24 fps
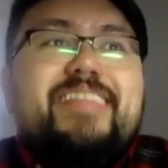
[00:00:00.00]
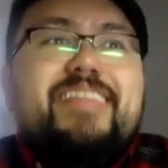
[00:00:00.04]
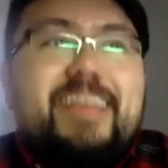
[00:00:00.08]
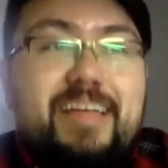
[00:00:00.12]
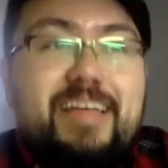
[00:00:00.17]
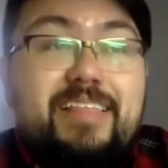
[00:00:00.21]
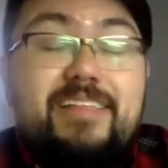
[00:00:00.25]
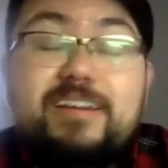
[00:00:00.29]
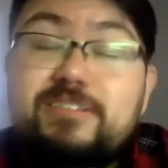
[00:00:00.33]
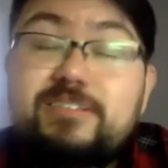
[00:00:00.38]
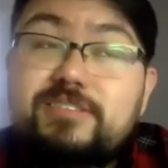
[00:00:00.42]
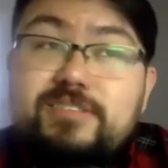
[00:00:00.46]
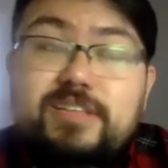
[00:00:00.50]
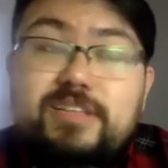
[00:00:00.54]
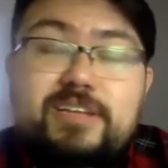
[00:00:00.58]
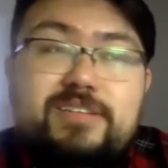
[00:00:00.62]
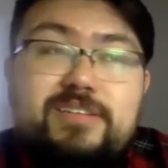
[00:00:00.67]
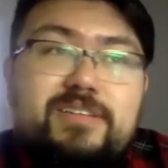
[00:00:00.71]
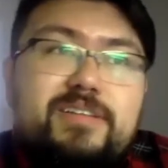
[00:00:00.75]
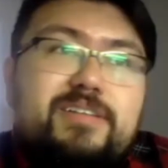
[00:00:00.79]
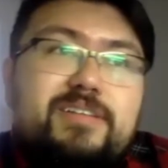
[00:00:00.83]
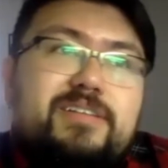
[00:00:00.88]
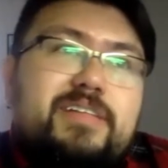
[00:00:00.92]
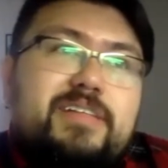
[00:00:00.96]
there's
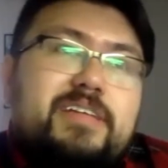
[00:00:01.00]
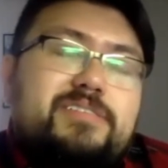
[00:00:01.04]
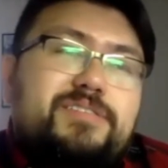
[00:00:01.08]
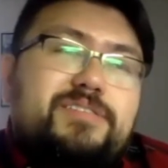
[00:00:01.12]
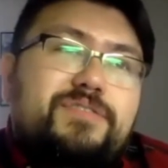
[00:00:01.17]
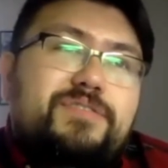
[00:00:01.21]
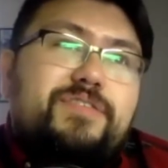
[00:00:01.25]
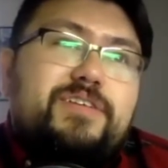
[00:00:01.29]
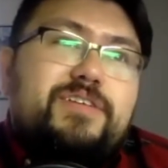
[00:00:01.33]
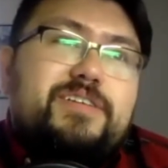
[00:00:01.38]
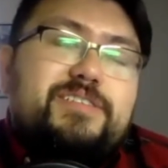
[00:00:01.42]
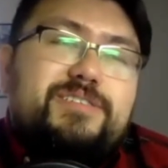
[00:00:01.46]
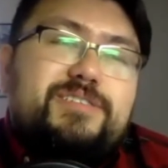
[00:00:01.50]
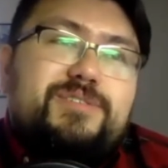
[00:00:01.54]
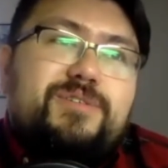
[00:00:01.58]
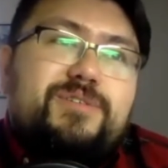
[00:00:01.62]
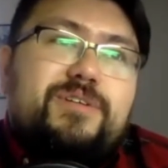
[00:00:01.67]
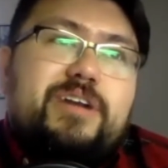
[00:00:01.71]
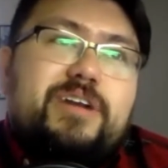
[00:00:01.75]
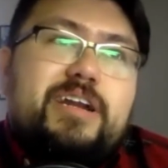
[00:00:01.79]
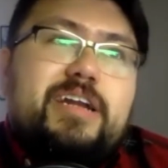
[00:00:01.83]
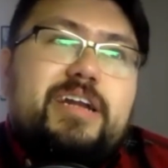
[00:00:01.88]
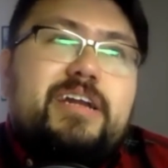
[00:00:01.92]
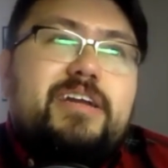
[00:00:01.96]
that's a funny
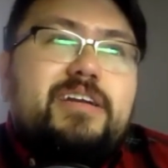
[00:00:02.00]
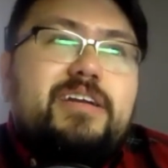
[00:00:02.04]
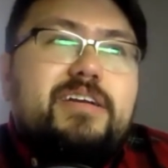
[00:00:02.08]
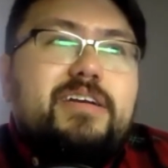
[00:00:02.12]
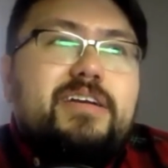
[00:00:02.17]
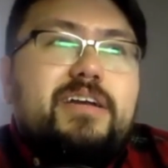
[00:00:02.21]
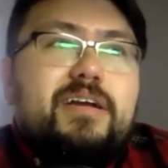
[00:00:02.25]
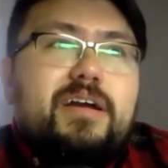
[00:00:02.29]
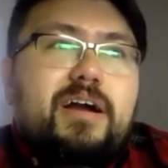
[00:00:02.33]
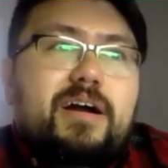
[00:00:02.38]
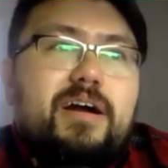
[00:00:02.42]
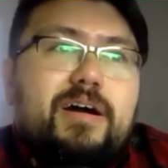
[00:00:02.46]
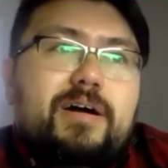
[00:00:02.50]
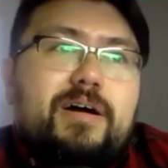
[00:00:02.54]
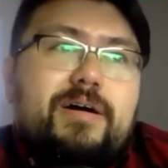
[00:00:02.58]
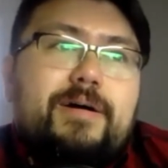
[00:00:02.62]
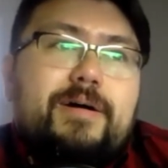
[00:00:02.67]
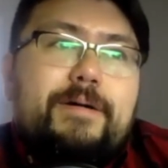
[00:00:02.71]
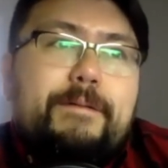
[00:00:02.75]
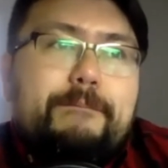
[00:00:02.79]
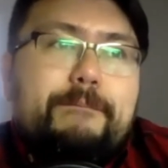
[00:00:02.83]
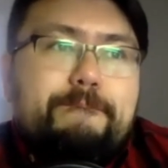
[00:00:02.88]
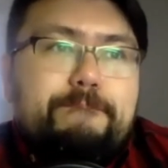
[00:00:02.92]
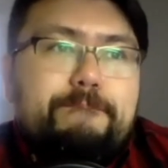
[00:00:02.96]
story.
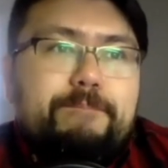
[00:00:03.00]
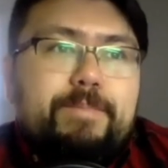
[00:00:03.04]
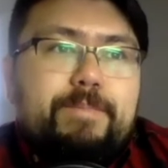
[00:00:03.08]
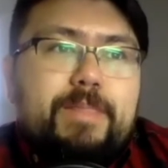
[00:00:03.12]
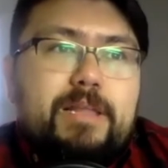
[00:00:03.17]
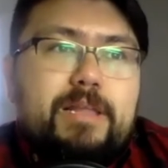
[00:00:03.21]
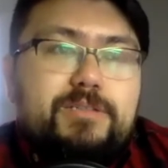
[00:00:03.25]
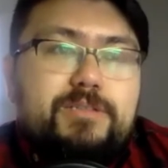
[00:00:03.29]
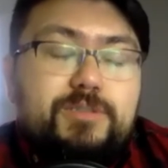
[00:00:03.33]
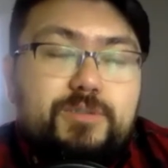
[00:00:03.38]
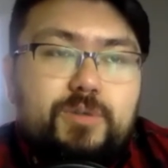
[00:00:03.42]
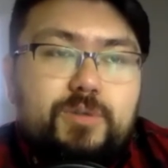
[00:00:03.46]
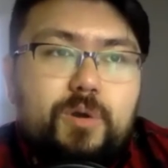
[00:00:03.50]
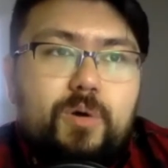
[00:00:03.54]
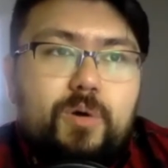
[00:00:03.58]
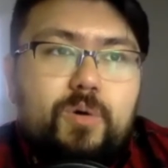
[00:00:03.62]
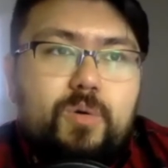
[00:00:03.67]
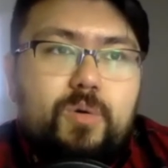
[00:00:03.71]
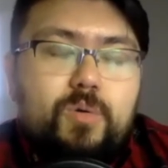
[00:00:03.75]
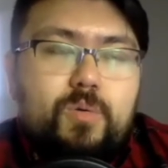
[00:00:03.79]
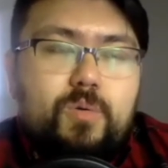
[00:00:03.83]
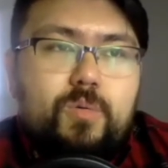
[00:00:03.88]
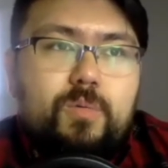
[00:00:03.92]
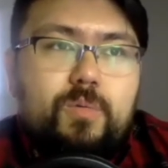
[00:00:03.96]
Um,
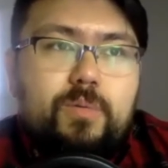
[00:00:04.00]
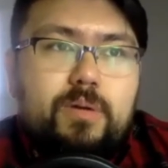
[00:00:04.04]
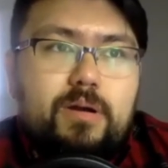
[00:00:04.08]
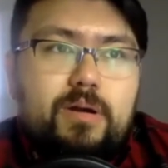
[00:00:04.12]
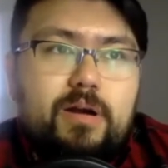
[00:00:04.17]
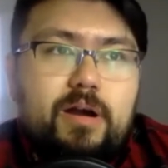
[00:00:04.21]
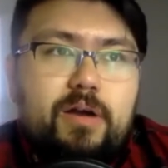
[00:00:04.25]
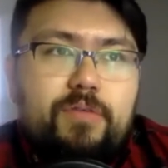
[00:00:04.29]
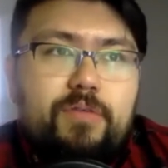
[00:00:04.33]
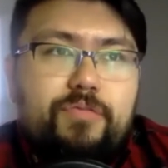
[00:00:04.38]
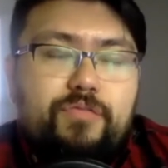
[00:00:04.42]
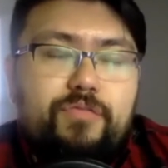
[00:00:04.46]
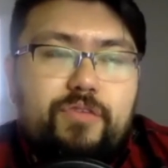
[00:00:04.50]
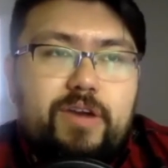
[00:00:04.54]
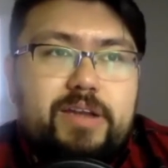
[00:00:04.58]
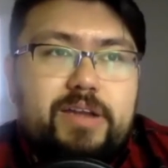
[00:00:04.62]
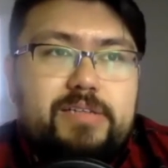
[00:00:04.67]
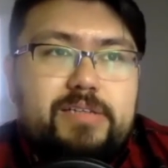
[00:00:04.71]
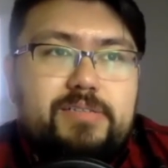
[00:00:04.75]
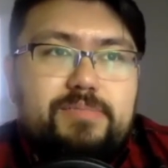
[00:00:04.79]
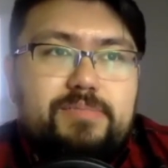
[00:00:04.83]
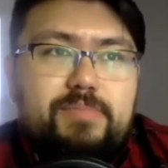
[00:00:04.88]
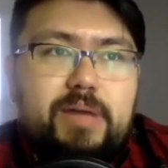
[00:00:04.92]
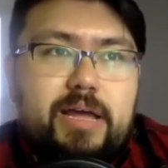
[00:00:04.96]
so a friend
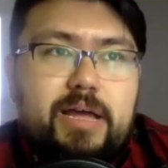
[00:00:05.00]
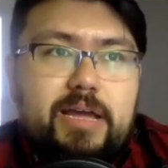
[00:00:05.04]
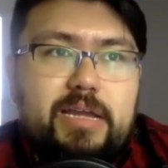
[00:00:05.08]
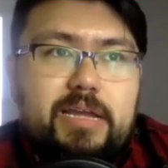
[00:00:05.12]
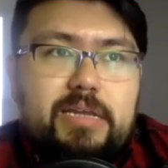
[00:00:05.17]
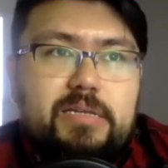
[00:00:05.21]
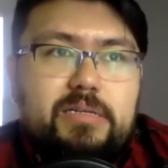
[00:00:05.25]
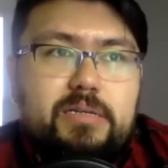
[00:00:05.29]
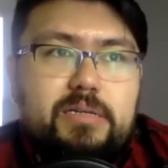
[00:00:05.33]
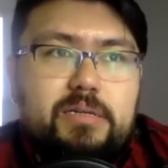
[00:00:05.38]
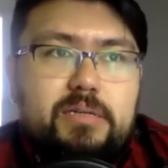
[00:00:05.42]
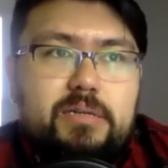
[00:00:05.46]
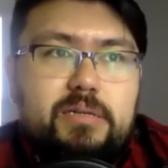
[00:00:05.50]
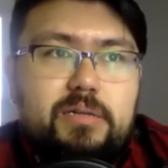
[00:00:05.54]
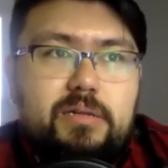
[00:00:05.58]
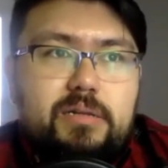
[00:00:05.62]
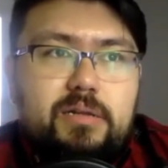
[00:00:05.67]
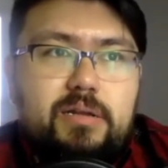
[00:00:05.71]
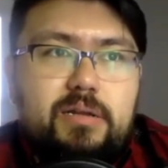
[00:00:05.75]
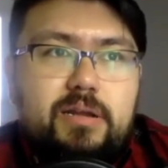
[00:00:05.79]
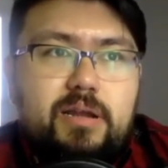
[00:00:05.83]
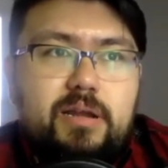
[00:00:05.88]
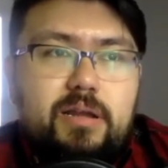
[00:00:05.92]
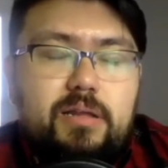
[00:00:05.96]
of mine
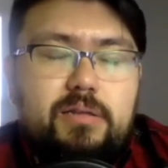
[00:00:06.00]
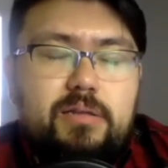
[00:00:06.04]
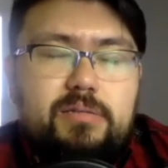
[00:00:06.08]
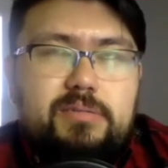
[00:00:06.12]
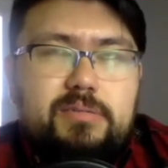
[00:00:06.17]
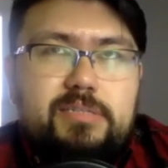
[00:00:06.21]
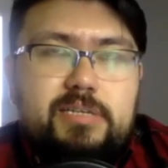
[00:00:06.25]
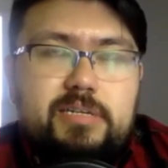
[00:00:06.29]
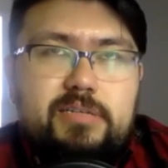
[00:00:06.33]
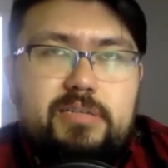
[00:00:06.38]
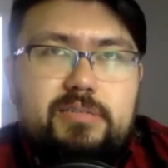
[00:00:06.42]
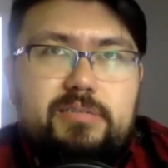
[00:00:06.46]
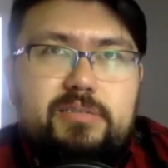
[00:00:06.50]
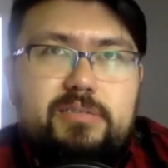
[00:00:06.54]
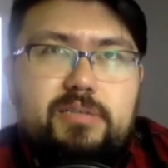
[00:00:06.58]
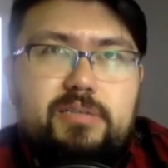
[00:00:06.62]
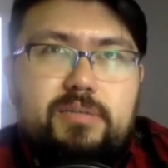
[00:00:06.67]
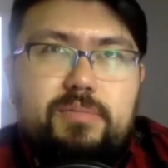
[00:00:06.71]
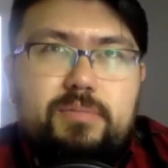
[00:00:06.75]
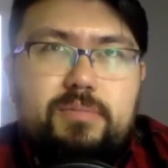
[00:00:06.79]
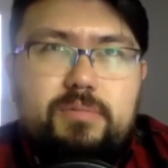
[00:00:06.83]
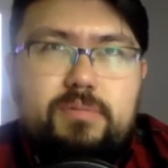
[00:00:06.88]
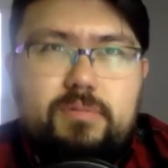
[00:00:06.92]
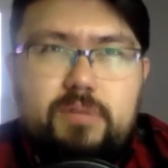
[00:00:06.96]
g- did a
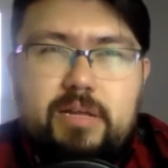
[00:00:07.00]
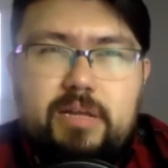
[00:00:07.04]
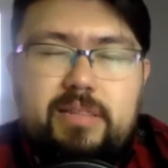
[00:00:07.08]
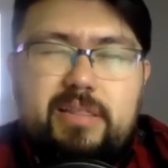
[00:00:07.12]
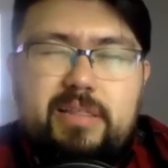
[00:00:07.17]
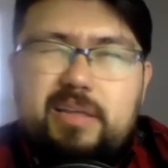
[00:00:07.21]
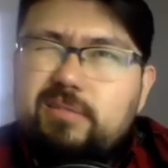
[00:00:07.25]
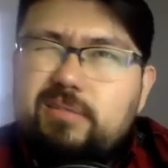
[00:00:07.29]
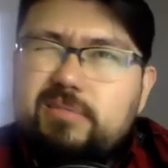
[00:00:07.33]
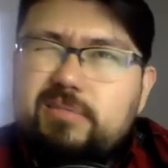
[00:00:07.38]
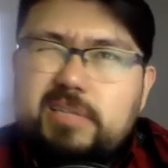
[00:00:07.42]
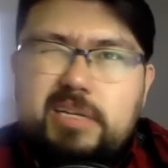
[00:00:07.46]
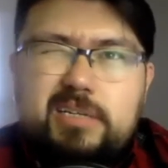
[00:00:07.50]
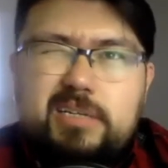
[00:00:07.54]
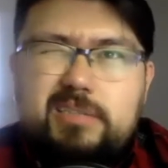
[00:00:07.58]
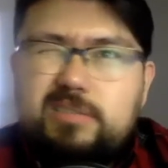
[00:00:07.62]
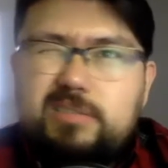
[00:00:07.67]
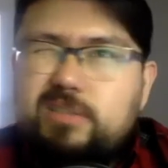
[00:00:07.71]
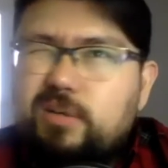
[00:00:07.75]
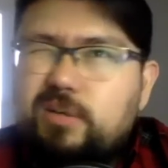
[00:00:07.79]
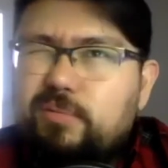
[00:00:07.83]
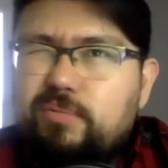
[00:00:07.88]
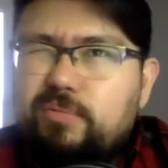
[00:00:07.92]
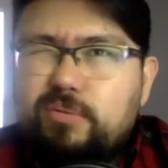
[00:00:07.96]
double. I think it was like a
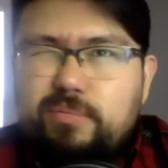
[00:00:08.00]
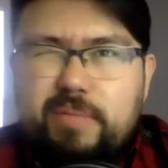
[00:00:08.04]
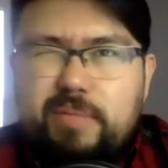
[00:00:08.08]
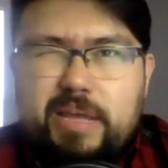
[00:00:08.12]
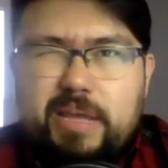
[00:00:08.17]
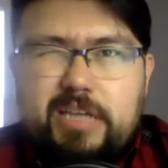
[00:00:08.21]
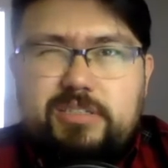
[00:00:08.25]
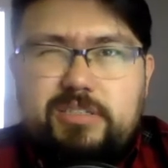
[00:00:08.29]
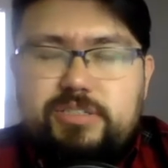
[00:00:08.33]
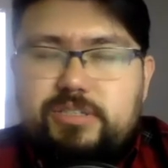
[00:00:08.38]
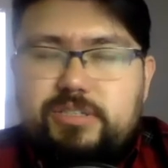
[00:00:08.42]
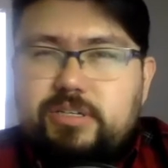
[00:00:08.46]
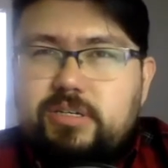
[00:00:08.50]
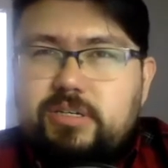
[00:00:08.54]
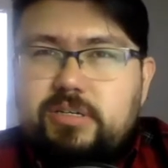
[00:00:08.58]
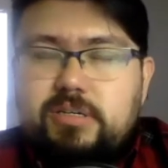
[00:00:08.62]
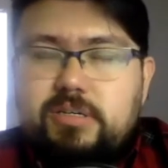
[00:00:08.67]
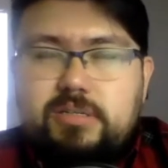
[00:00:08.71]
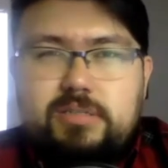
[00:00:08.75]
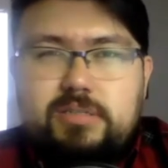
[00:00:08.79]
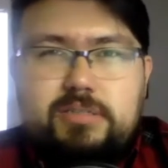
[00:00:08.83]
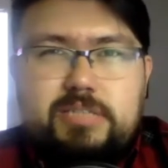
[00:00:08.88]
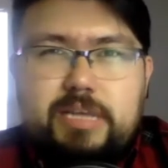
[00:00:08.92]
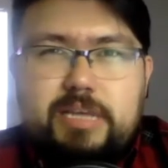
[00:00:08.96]
double
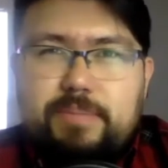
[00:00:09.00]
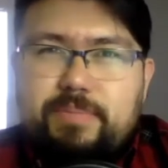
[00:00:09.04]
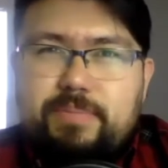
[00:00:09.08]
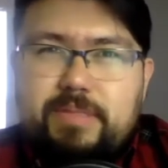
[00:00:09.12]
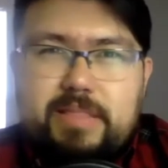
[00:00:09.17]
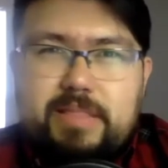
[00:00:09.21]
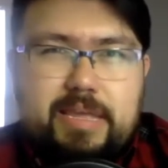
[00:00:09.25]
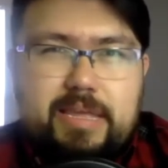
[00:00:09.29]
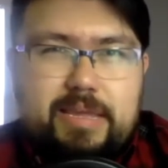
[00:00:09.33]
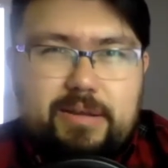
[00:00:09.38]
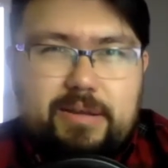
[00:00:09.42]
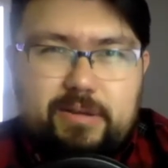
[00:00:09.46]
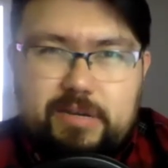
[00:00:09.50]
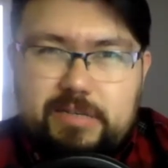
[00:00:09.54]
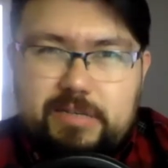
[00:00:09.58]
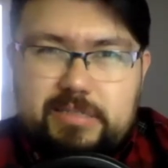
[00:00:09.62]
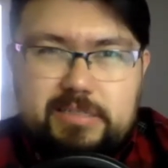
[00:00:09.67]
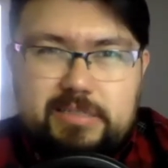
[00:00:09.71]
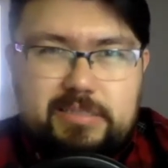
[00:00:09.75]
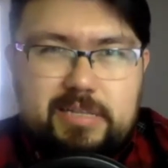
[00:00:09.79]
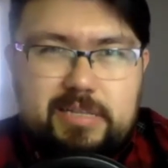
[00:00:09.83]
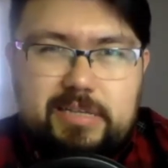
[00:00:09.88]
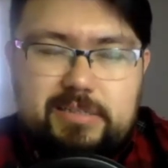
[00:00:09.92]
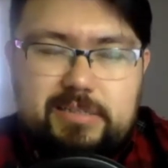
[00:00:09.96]
major type of thing, or he
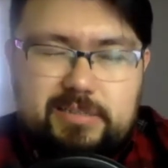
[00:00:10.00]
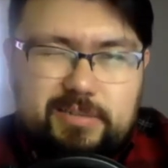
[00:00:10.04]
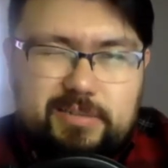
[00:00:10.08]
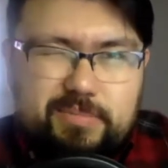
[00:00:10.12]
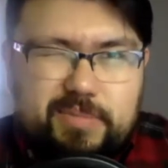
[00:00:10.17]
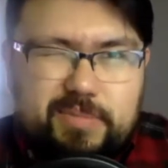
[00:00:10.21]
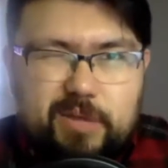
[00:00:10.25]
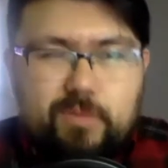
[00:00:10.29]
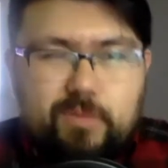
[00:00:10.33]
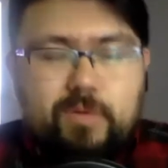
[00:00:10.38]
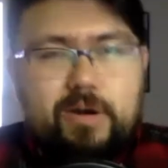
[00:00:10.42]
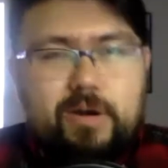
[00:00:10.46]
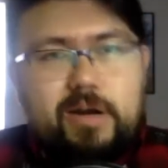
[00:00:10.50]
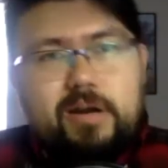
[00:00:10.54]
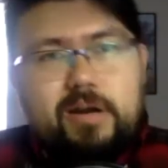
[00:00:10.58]
did like something where